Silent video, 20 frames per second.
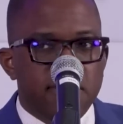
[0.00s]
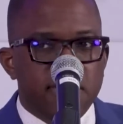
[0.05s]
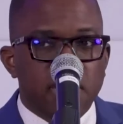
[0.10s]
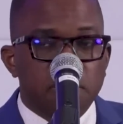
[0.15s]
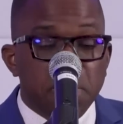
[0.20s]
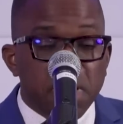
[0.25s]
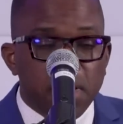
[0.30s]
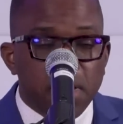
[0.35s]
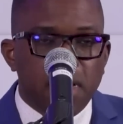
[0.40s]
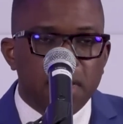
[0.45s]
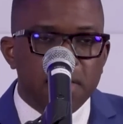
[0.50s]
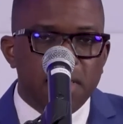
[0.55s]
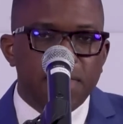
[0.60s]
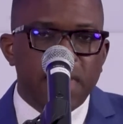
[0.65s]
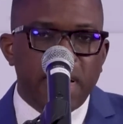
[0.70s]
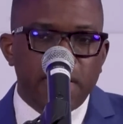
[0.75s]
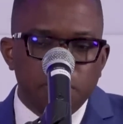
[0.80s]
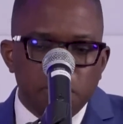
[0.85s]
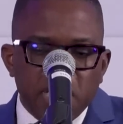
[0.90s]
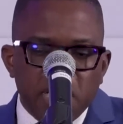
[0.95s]
And because of
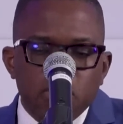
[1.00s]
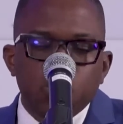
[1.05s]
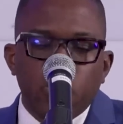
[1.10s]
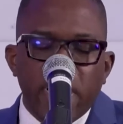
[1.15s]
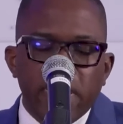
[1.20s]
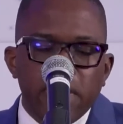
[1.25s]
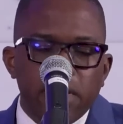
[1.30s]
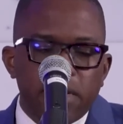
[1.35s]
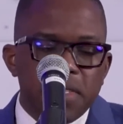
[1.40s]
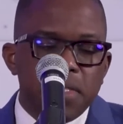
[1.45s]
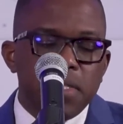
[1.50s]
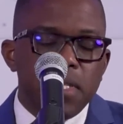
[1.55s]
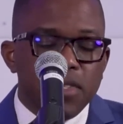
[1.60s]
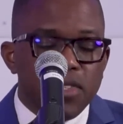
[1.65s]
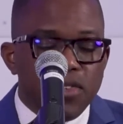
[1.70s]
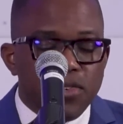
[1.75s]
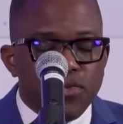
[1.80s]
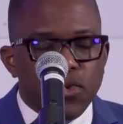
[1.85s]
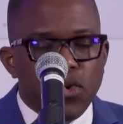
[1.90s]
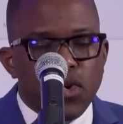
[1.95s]
that, that's why you're seeing the
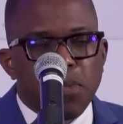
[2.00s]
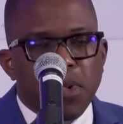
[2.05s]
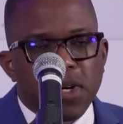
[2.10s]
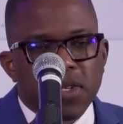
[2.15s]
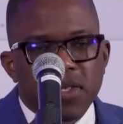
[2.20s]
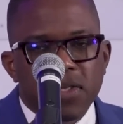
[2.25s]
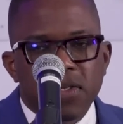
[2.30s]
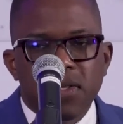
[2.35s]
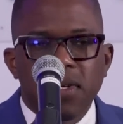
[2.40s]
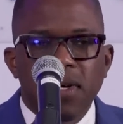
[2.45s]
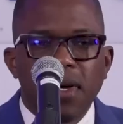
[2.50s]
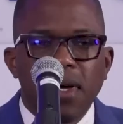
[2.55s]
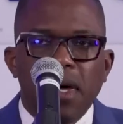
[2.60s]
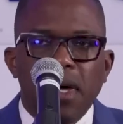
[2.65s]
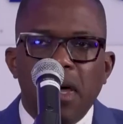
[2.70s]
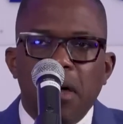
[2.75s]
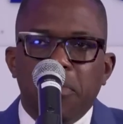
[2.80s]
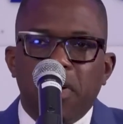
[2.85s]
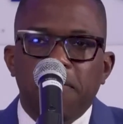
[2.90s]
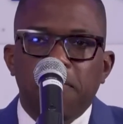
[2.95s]
robust
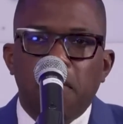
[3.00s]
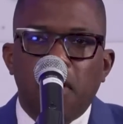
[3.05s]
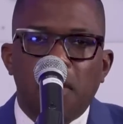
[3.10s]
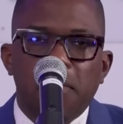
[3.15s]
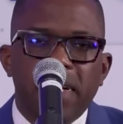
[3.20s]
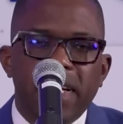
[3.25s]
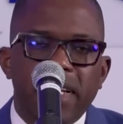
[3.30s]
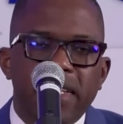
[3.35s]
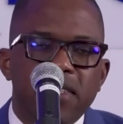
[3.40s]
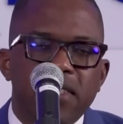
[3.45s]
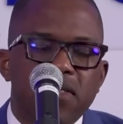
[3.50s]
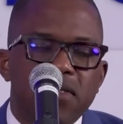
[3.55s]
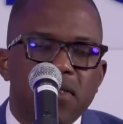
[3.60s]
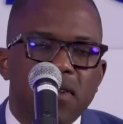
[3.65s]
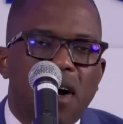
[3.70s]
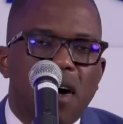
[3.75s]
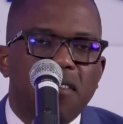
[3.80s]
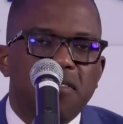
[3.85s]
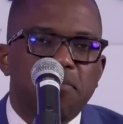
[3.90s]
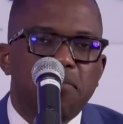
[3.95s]
performance
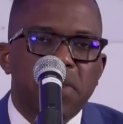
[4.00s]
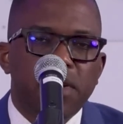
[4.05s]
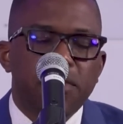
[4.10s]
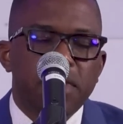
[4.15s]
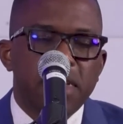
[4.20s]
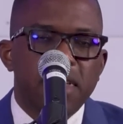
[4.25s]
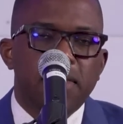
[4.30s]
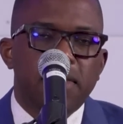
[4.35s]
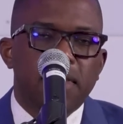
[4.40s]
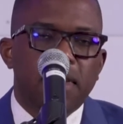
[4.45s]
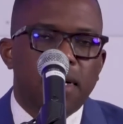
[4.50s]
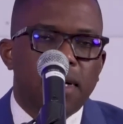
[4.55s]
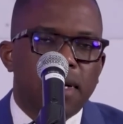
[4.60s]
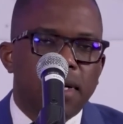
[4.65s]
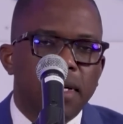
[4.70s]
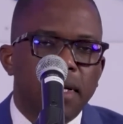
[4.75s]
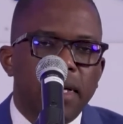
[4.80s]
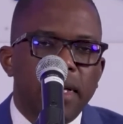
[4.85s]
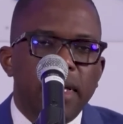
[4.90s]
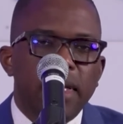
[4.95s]
of Barita,
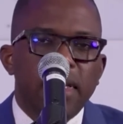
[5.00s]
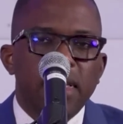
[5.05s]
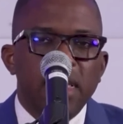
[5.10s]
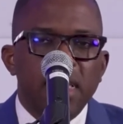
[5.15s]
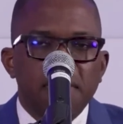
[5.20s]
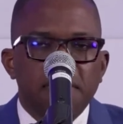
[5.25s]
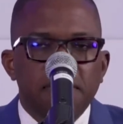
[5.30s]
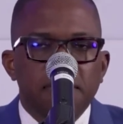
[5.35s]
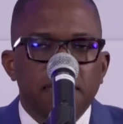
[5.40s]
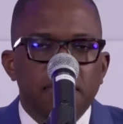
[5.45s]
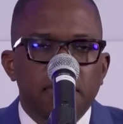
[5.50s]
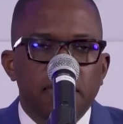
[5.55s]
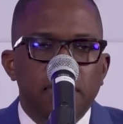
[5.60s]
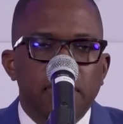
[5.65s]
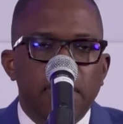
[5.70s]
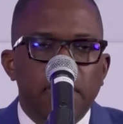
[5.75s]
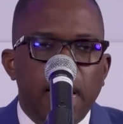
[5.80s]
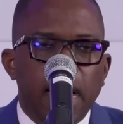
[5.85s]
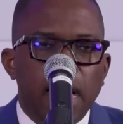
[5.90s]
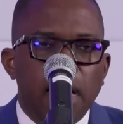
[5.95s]
even
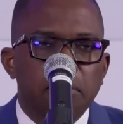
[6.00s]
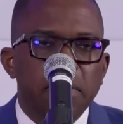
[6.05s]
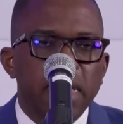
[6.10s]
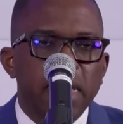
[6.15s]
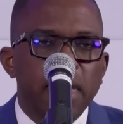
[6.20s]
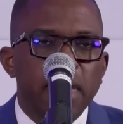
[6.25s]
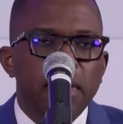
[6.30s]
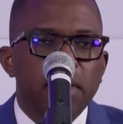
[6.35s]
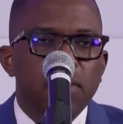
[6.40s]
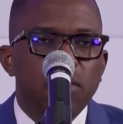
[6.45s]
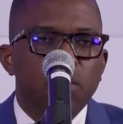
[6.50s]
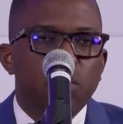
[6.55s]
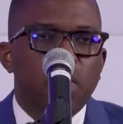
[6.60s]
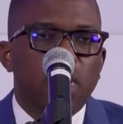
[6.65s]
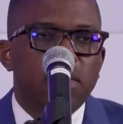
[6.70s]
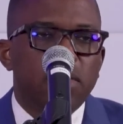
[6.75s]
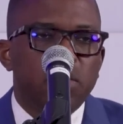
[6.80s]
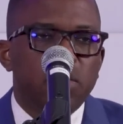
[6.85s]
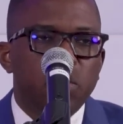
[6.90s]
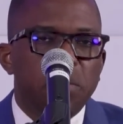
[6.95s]
in
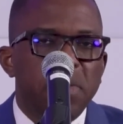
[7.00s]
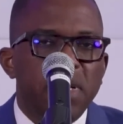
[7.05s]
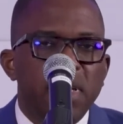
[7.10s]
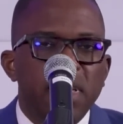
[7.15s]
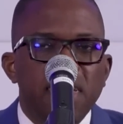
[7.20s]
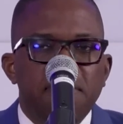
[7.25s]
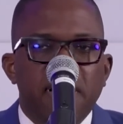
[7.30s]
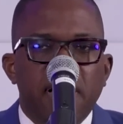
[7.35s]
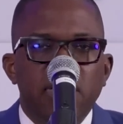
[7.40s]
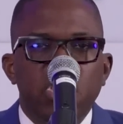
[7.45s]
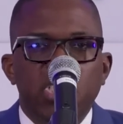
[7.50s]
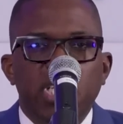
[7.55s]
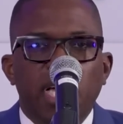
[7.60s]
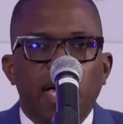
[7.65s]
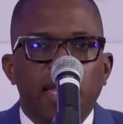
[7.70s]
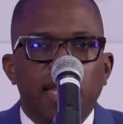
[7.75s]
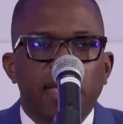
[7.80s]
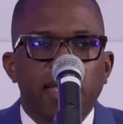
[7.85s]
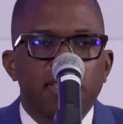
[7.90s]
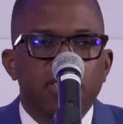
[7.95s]
what we believe are
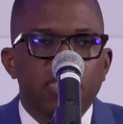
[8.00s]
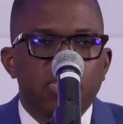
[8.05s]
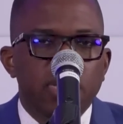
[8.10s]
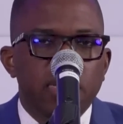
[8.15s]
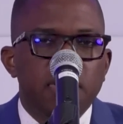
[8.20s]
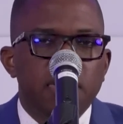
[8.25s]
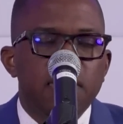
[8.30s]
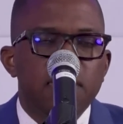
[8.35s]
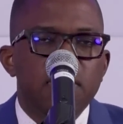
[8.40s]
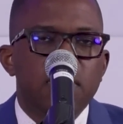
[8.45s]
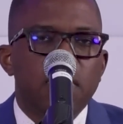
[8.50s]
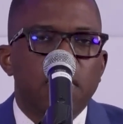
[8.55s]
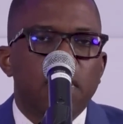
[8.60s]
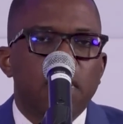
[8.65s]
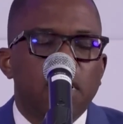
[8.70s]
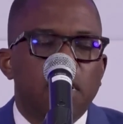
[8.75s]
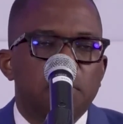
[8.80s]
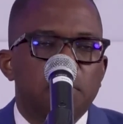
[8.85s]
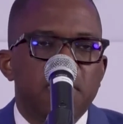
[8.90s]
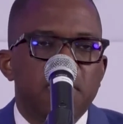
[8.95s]
challenging
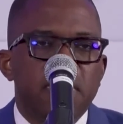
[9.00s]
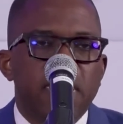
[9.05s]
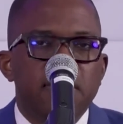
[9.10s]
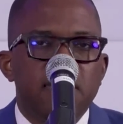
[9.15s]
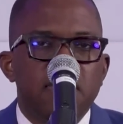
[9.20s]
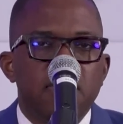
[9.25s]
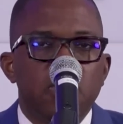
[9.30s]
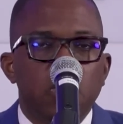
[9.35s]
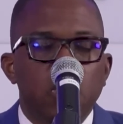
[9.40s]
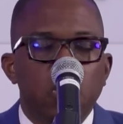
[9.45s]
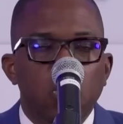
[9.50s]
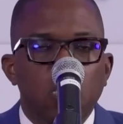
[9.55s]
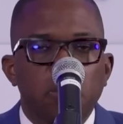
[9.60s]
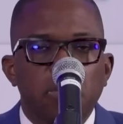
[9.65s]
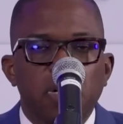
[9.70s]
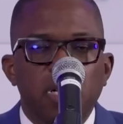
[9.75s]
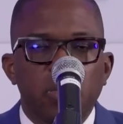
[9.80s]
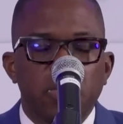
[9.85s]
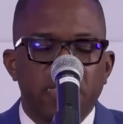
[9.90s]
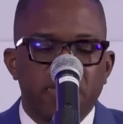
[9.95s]
circumstances
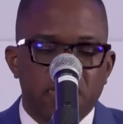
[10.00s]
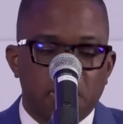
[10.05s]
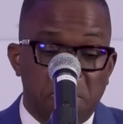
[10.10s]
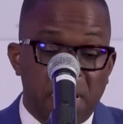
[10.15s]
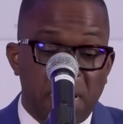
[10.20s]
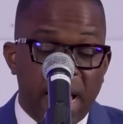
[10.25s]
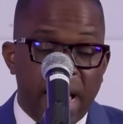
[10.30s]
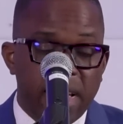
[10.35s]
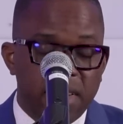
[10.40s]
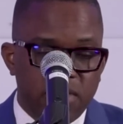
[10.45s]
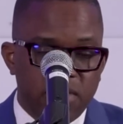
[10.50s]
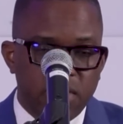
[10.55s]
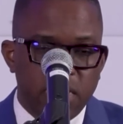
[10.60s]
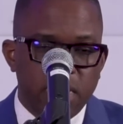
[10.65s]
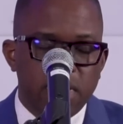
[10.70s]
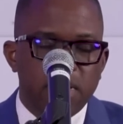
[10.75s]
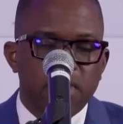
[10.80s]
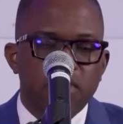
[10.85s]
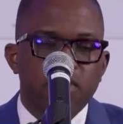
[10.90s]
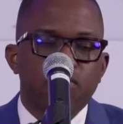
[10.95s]
globally with supply chain
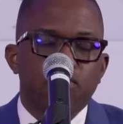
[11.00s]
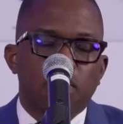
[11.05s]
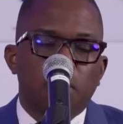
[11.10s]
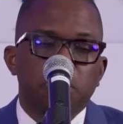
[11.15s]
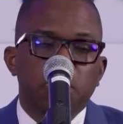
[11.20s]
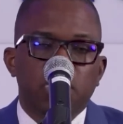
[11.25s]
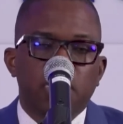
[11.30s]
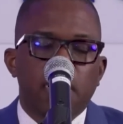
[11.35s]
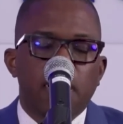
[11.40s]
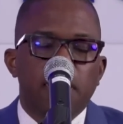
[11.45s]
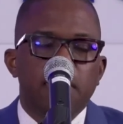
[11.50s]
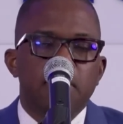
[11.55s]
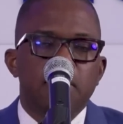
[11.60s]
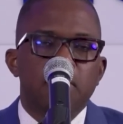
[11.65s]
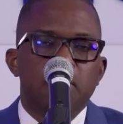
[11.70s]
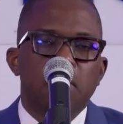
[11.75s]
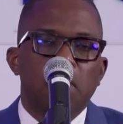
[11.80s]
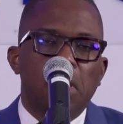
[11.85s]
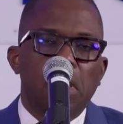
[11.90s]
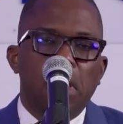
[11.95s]
disruptions,